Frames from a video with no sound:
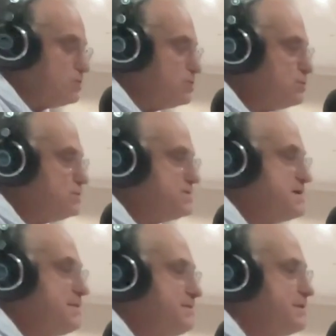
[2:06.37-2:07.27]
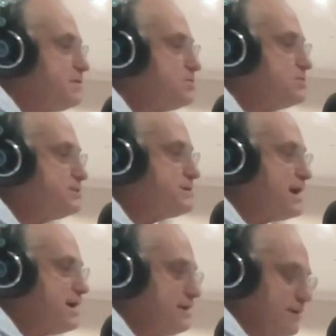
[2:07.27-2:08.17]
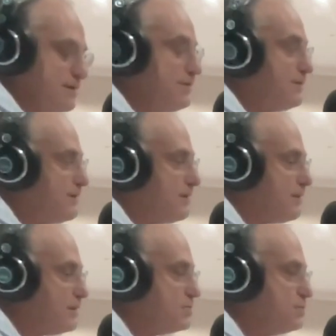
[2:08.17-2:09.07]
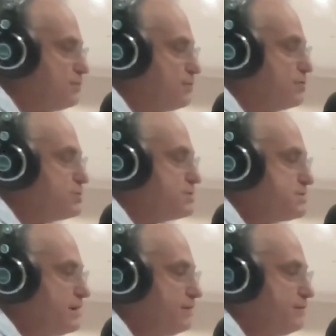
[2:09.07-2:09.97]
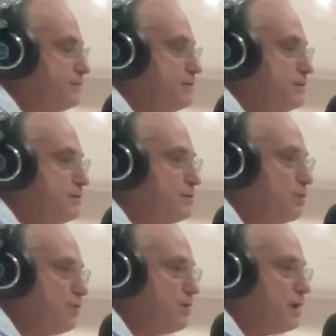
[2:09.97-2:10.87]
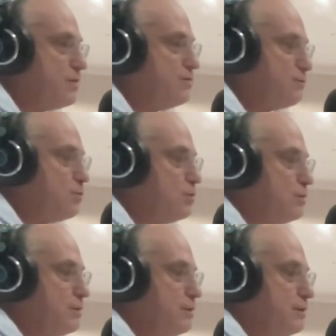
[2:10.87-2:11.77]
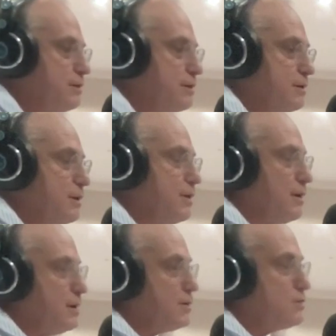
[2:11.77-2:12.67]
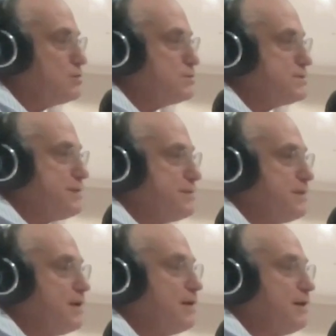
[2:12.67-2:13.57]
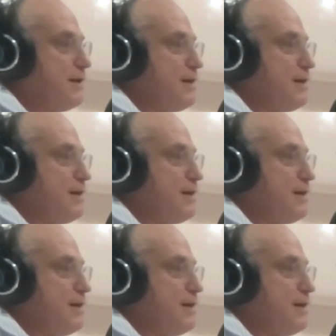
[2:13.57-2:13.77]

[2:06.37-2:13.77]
do something today that your future self will thank you for. Do something